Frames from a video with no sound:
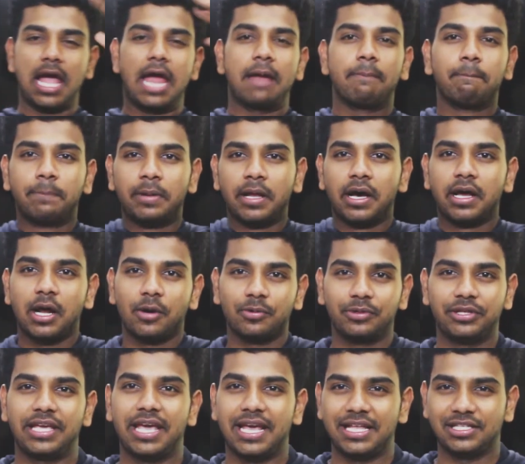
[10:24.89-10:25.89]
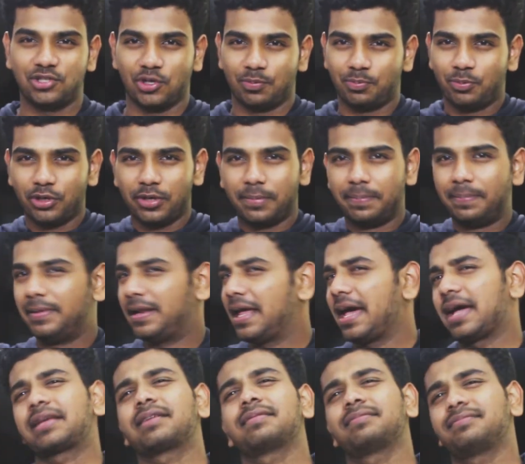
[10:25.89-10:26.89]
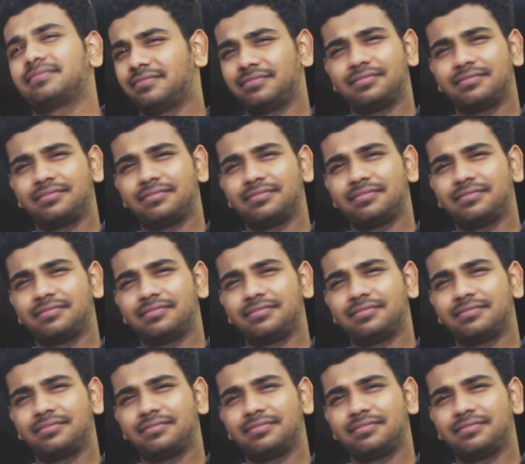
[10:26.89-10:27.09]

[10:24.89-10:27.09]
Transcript: and blur out the ends or put a black,